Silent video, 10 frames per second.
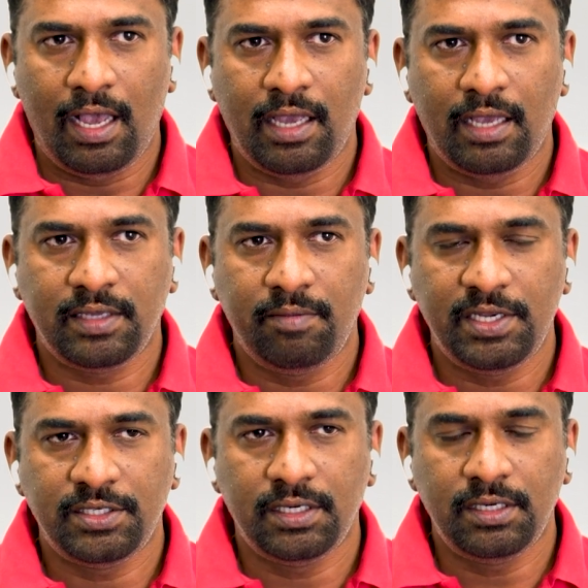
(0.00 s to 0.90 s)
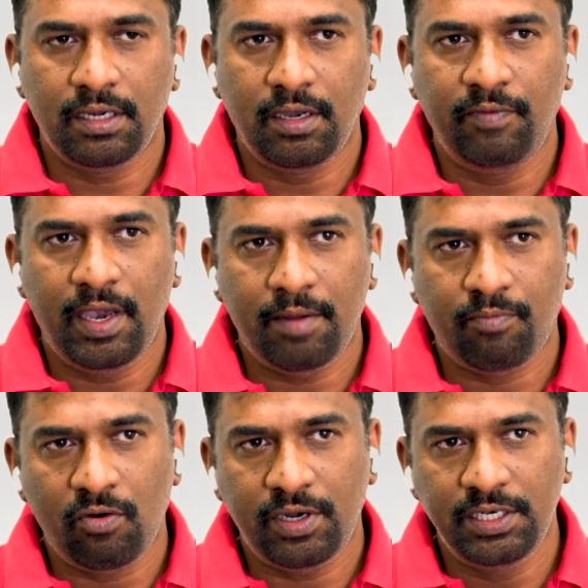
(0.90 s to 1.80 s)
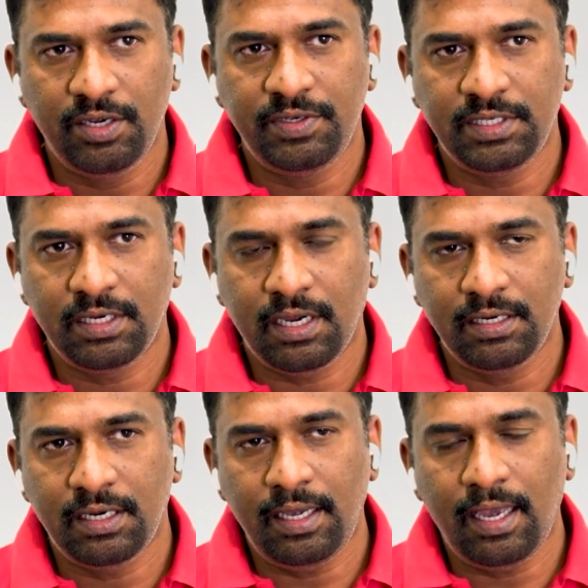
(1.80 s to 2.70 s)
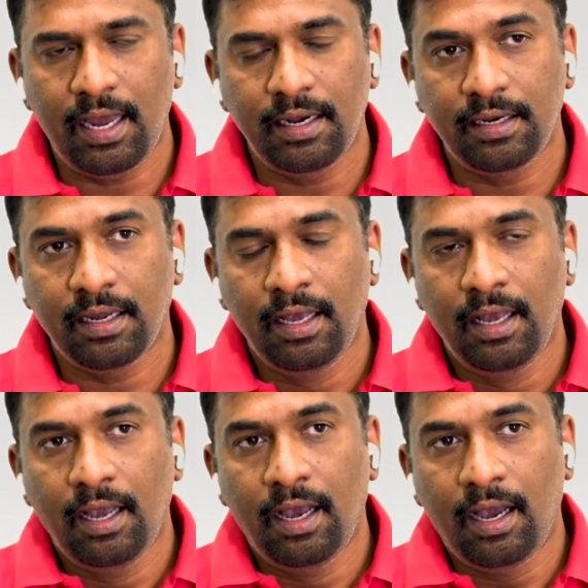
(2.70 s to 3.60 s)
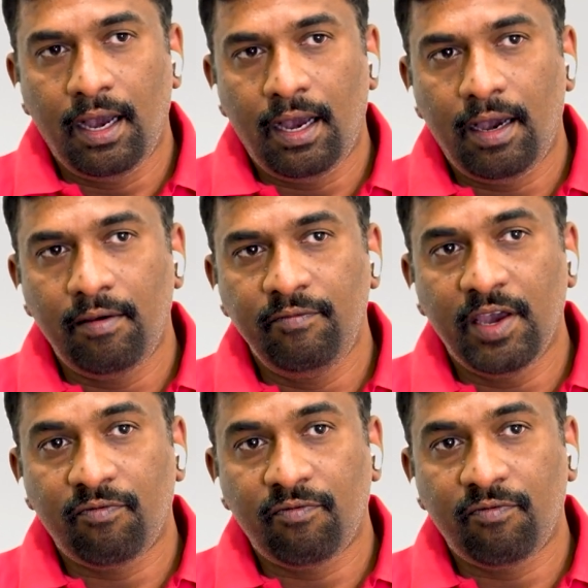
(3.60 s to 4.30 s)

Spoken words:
as I mentioned, we are a protein deficient country, and we are